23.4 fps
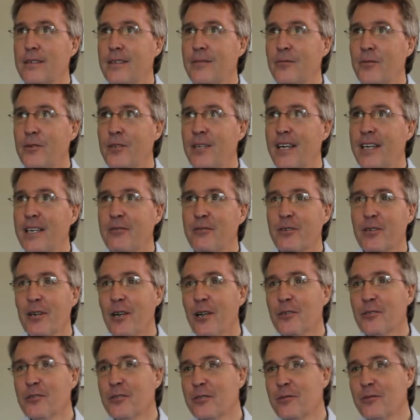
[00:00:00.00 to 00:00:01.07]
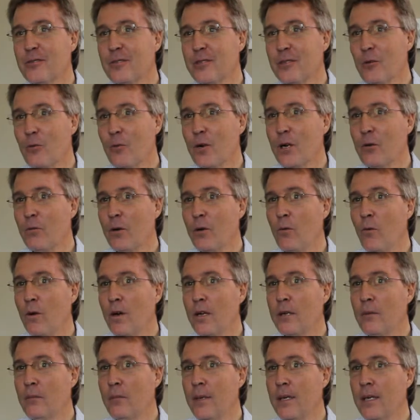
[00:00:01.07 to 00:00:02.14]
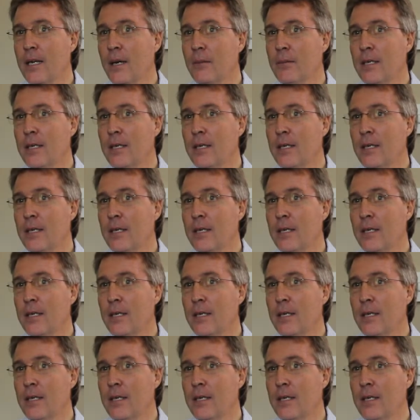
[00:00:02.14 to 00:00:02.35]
we're not even close to where we want to be.